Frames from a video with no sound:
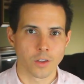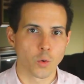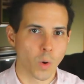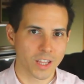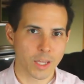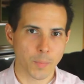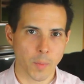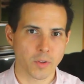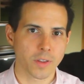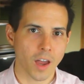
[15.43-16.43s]
You want to keep up
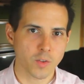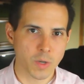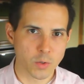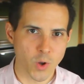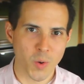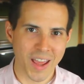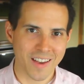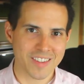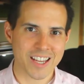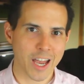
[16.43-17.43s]
with stocks, but you don't have
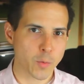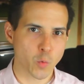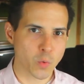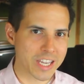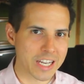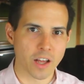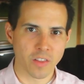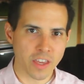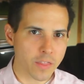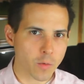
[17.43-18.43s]
the time to read a
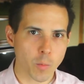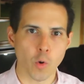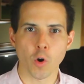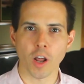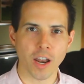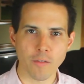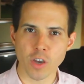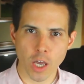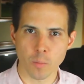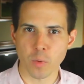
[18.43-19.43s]
lengthy report on every
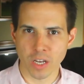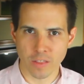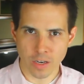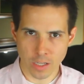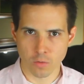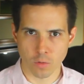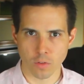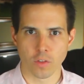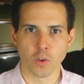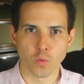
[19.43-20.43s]
company that
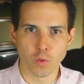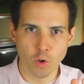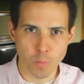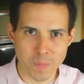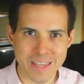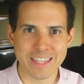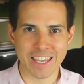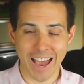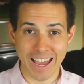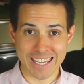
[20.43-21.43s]
interests you. You're
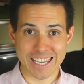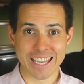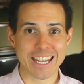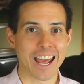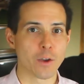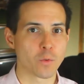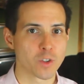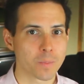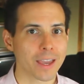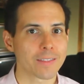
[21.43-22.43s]
busy. I get it. I
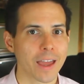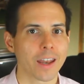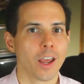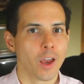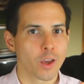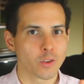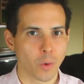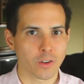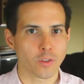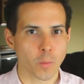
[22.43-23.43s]
respect that. So
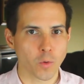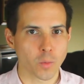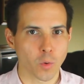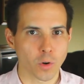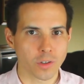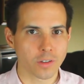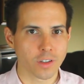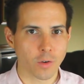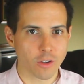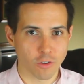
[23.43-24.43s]
I took the most important
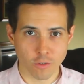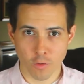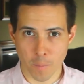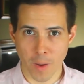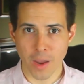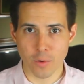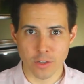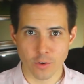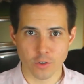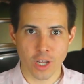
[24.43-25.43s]
considerations from my
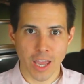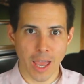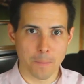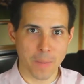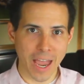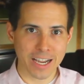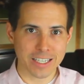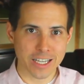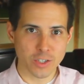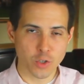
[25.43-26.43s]
research and packed
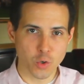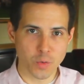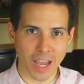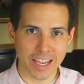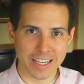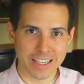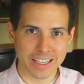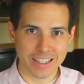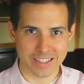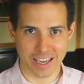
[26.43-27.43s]
it into
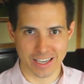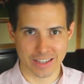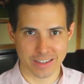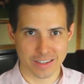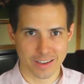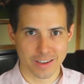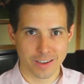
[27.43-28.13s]
90 seconds.